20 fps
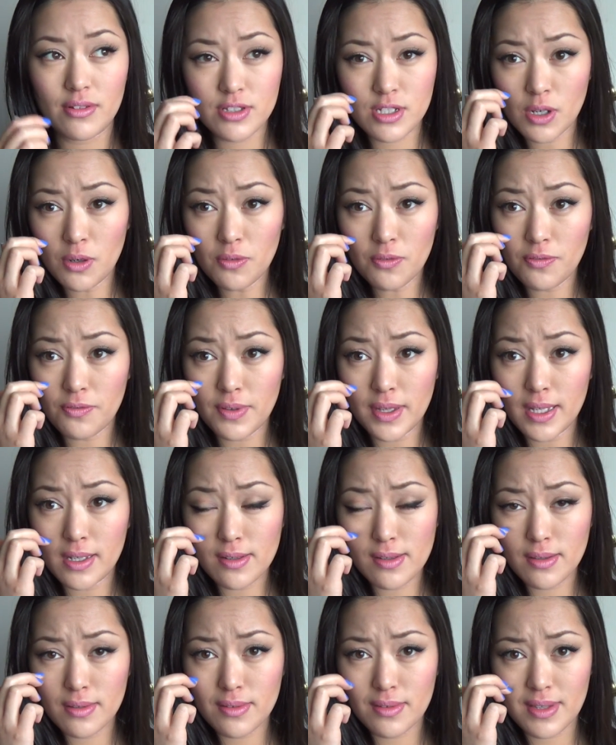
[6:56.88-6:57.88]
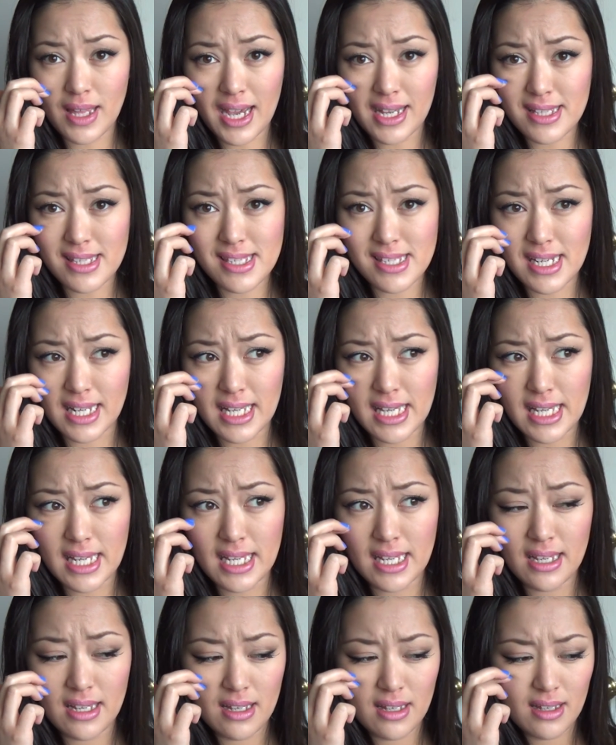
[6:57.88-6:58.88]
don't feel that
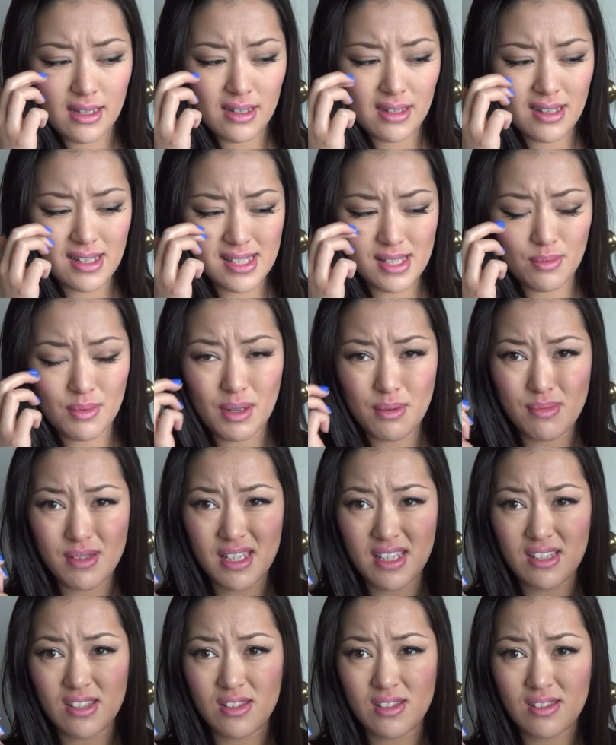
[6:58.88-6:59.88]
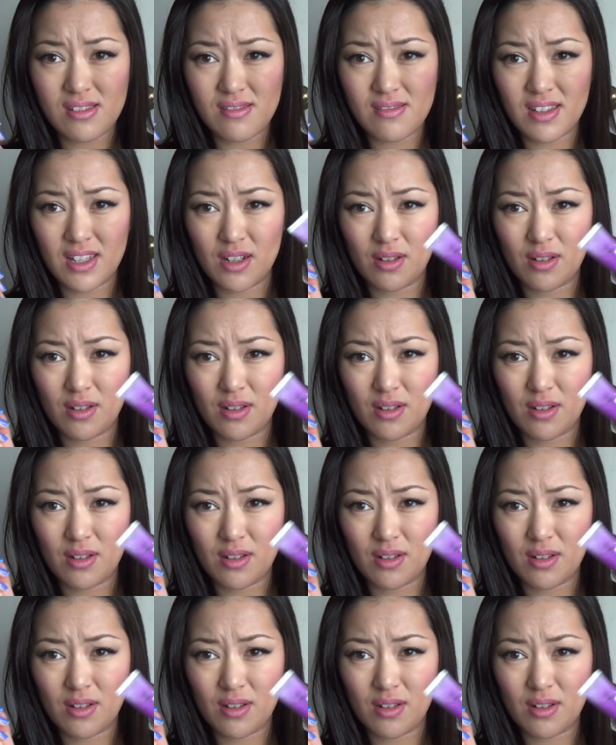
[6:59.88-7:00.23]
sticky, because sometimes these, you